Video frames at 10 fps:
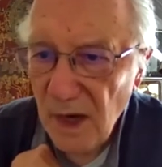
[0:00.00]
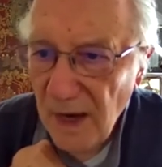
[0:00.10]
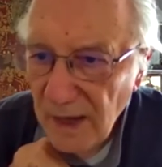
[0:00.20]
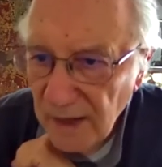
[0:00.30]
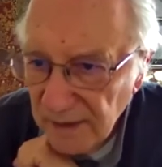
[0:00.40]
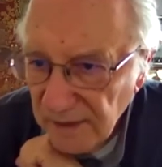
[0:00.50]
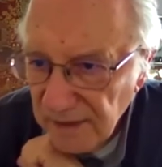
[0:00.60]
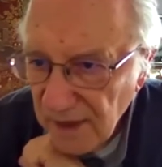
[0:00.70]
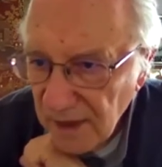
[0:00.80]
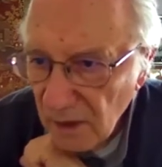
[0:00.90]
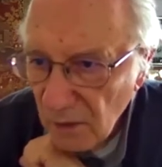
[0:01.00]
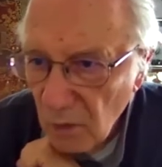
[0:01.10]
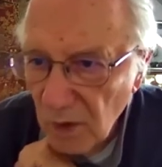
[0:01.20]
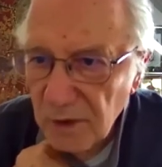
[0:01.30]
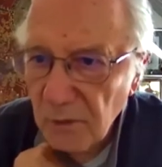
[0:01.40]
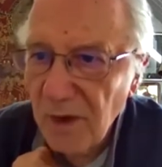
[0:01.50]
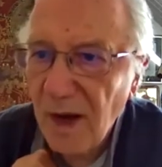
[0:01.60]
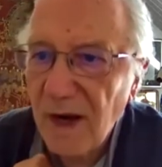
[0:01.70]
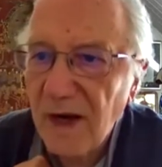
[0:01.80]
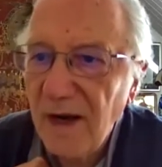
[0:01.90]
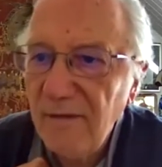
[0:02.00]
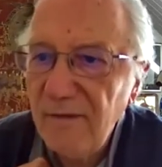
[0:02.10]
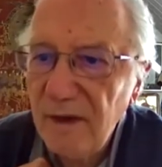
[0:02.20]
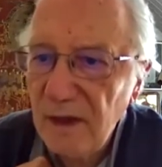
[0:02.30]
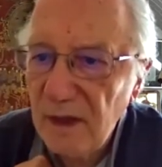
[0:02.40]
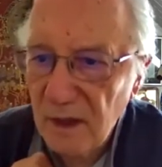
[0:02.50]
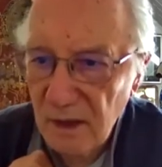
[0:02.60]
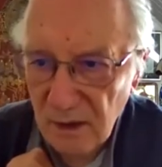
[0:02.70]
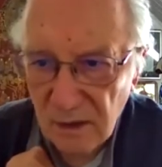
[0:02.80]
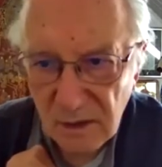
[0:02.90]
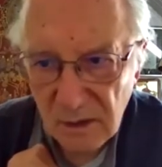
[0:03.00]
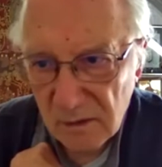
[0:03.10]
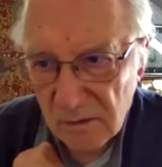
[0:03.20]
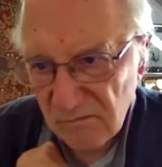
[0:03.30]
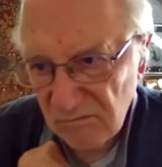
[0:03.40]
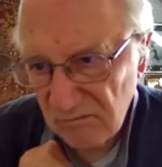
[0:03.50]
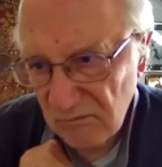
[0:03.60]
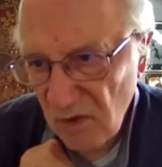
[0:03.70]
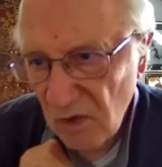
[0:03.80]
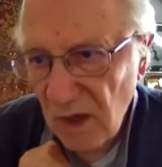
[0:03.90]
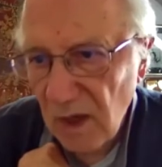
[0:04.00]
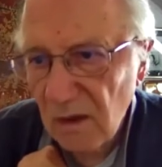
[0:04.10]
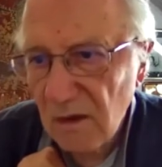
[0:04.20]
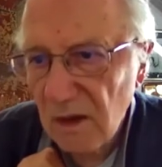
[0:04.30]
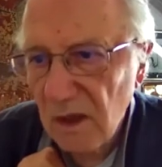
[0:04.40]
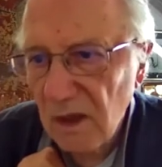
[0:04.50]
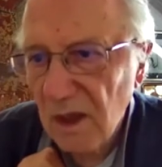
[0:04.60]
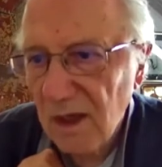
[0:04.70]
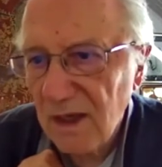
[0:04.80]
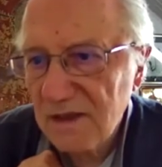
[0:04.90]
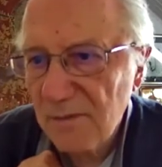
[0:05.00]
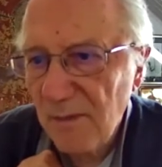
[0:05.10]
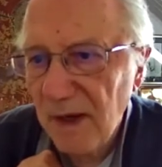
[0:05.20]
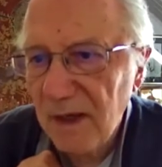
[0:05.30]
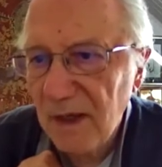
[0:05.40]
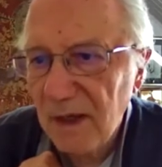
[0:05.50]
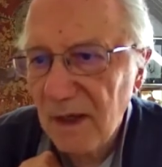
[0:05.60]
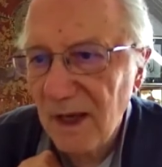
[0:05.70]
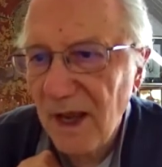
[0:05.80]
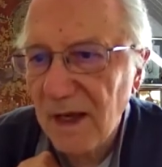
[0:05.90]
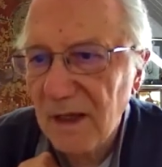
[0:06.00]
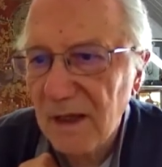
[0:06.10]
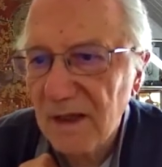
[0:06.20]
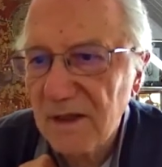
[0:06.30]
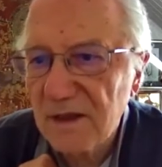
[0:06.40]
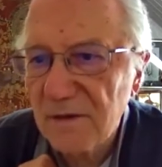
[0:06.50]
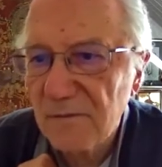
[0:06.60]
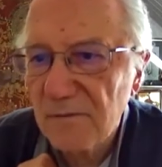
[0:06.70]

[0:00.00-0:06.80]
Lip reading: And then what we are having, okay, let's make it like this.